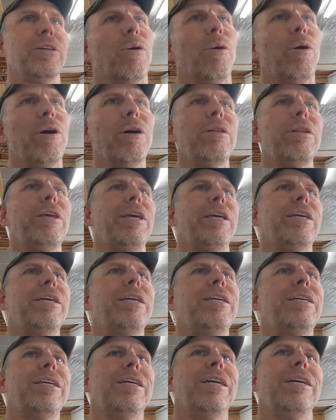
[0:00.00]
The oil
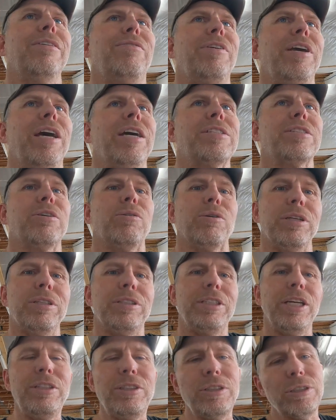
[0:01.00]
leak fiasco
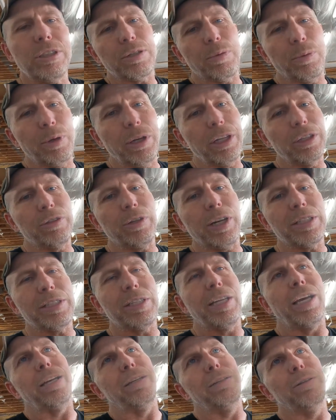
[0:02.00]
continues. We'll address
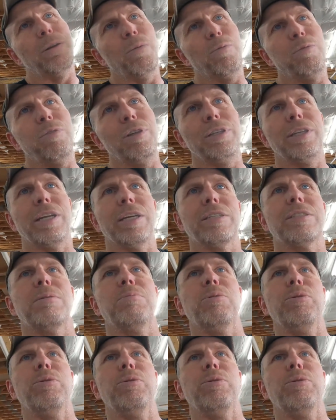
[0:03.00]
that hopefully in the next